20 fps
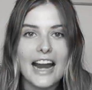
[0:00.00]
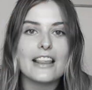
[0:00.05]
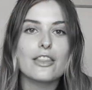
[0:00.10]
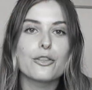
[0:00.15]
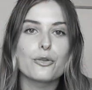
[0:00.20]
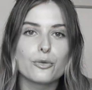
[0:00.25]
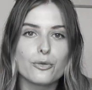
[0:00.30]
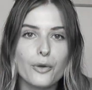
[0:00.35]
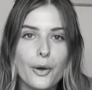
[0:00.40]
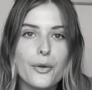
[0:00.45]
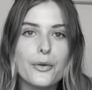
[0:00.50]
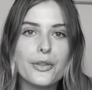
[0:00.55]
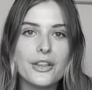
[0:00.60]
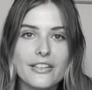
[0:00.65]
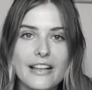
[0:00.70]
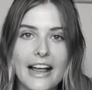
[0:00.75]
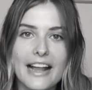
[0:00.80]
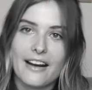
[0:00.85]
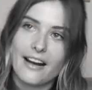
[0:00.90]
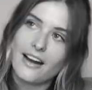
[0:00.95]
I throw
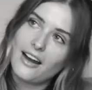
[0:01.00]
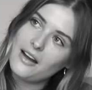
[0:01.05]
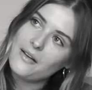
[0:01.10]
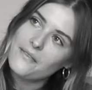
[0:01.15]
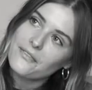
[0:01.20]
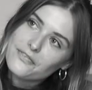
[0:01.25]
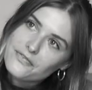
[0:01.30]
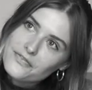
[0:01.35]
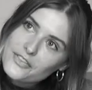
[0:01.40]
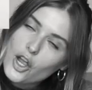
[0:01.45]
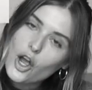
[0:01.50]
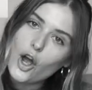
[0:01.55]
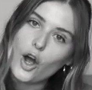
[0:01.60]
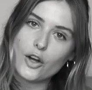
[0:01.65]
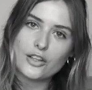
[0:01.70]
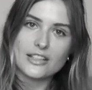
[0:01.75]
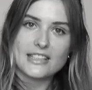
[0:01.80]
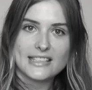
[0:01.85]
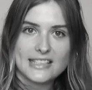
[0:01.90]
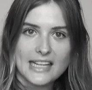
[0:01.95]
the letter
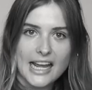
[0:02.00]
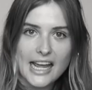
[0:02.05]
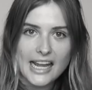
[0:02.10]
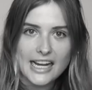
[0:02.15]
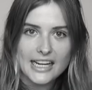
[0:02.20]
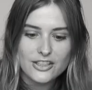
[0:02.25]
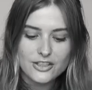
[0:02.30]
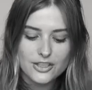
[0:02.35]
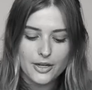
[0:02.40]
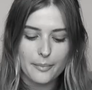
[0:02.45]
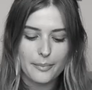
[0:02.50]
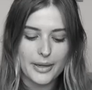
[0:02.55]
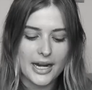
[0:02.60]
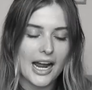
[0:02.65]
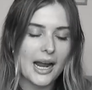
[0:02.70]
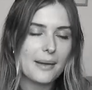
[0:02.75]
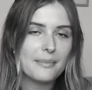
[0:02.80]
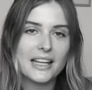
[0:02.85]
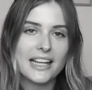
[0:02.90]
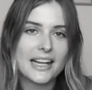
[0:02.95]
on stage, but
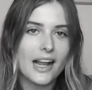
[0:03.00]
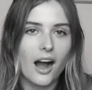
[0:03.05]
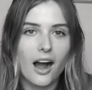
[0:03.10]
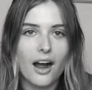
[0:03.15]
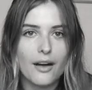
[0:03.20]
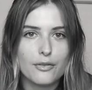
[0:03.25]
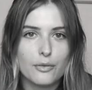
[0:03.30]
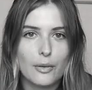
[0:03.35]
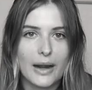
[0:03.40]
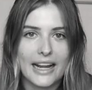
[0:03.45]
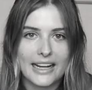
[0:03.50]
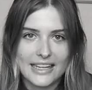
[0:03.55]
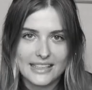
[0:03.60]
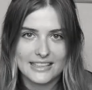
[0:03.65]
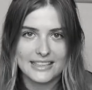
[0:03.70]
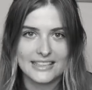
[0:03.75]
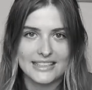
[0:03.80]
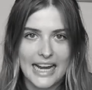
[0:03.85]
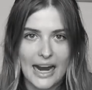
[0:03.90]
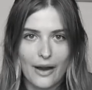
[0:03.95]
I'm like halfway
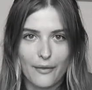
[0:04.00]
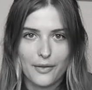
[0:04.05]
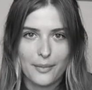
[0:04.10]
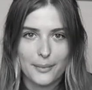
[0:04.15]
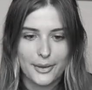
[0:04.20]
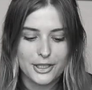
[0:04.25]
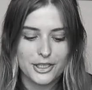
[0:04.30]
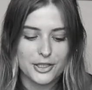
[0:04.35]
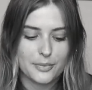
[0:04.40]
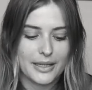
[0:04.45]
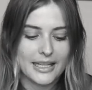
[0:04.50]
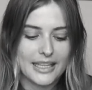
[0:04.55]
down the mosh